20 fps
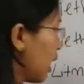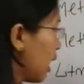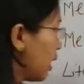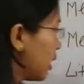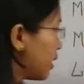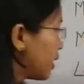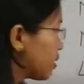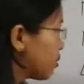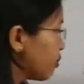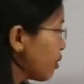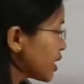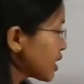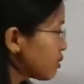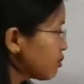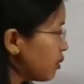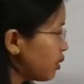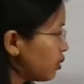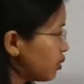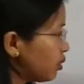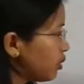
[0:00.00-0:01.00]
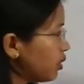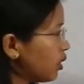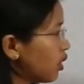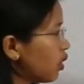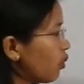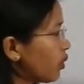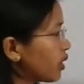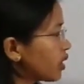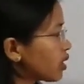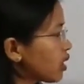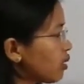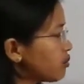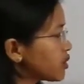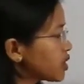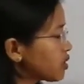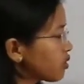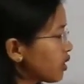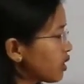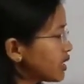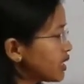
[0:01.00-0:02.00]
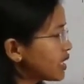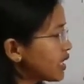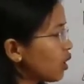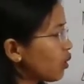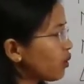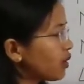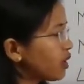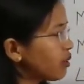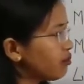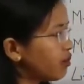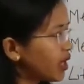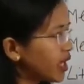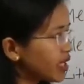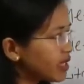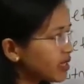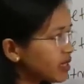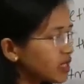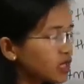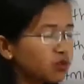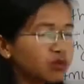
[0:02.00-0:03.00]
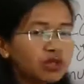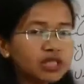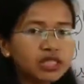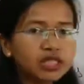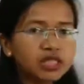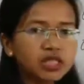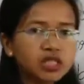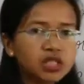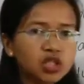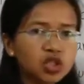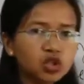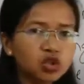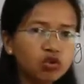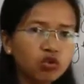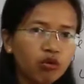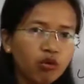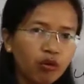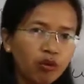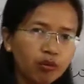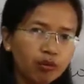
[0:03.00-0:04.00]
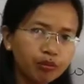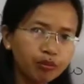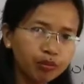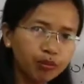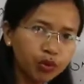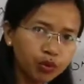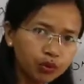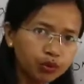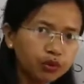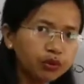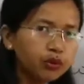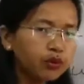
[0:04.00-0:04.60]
Litmus blue, when it comes in contact with a base, it will turn into blue.